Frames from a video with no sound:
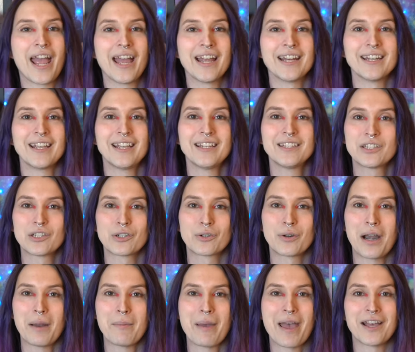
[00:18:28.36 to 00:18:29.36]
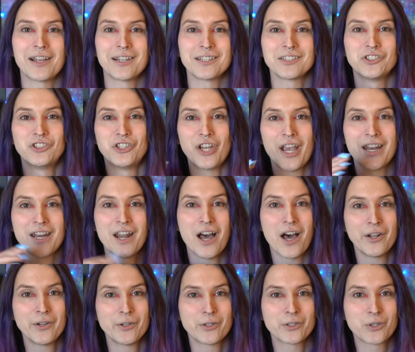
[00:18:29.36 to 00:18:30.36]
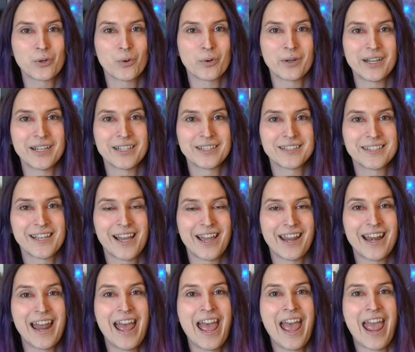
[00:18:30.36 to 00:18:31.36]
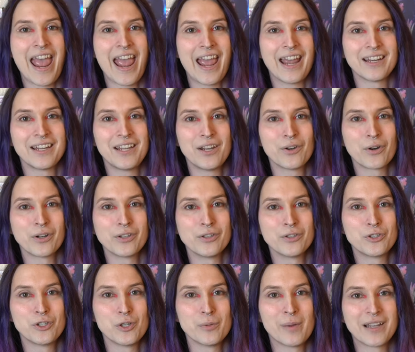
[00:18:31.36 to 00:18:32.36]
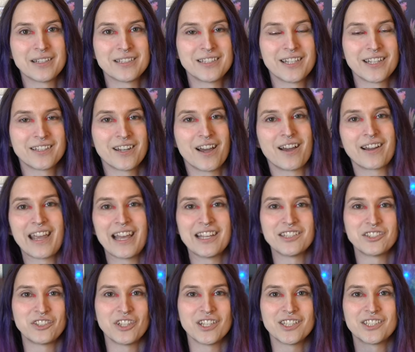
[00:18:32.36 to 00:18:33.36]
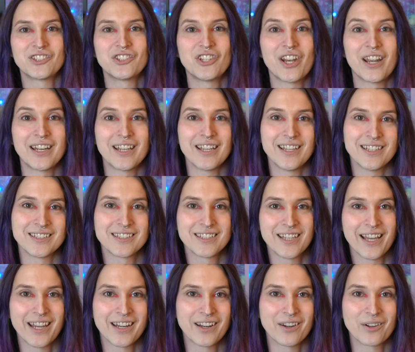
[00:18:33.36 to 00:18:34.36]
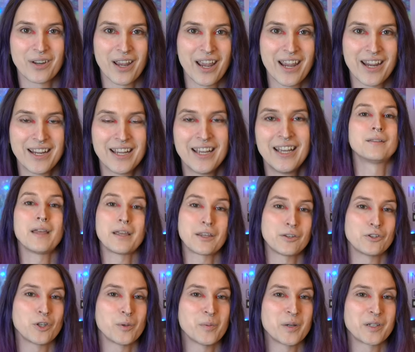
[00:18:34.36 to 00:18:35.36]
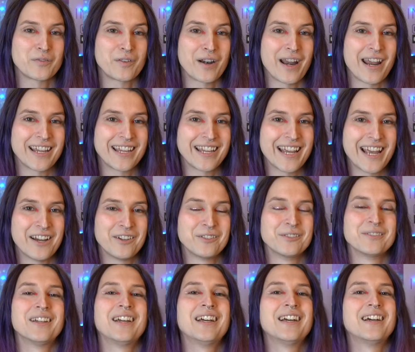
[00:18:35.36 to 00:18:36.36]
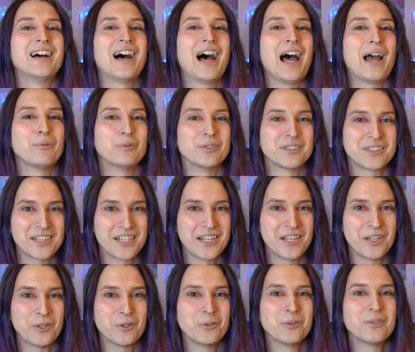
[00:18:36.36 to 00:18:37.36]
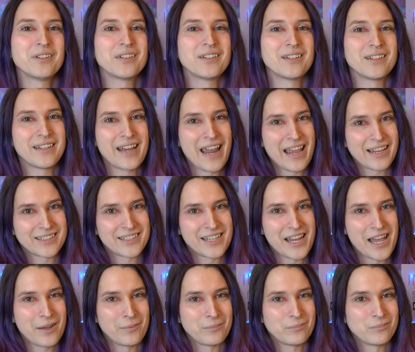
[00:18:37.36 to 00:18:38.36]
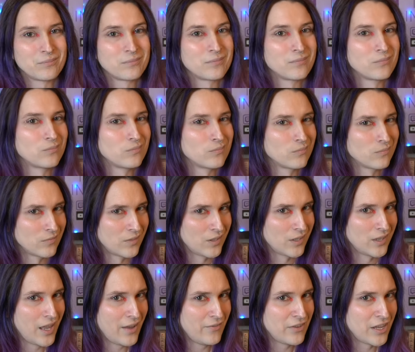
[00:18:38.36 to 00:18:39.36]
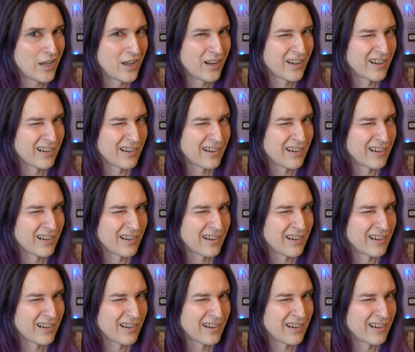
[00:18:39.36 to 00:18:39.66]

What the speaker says: and Instagram at jen_insight, and here on YouTube and TikTok as just jeninsight, okay? Thank you so much for hanging out. I will see you next time. Love ya.